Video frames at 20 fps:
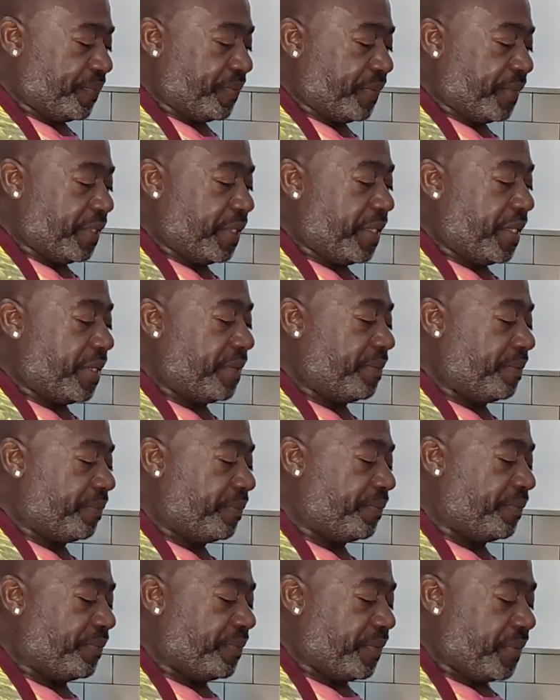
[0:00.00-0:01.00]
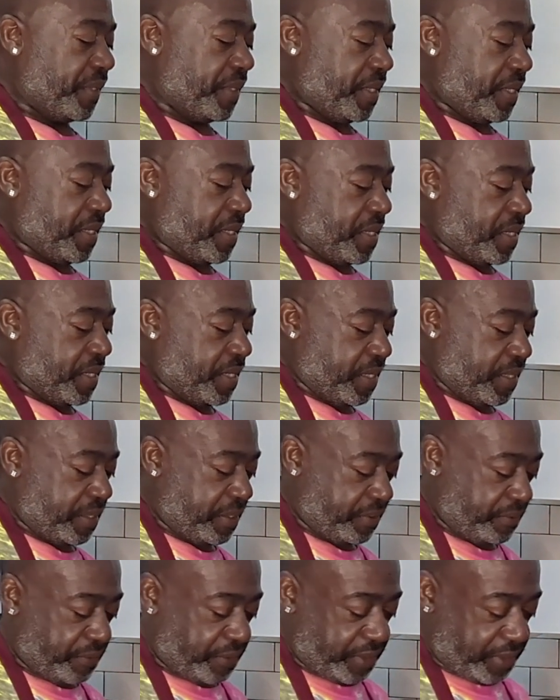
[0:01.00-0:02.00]
Okay.
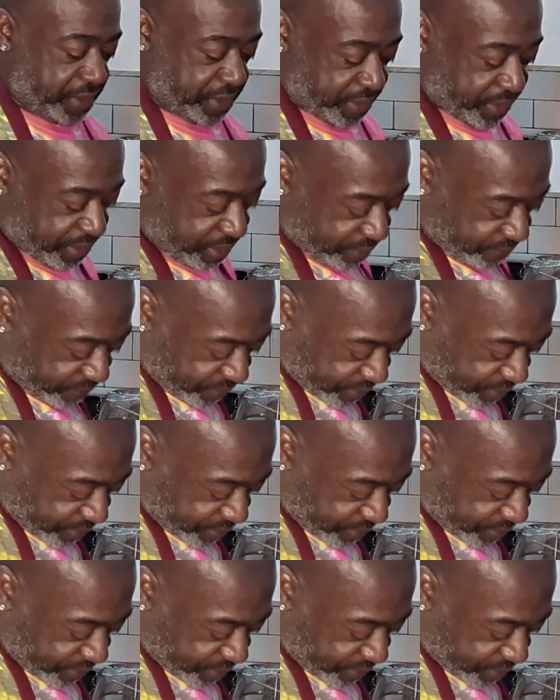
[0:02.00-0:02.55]
And we're going to give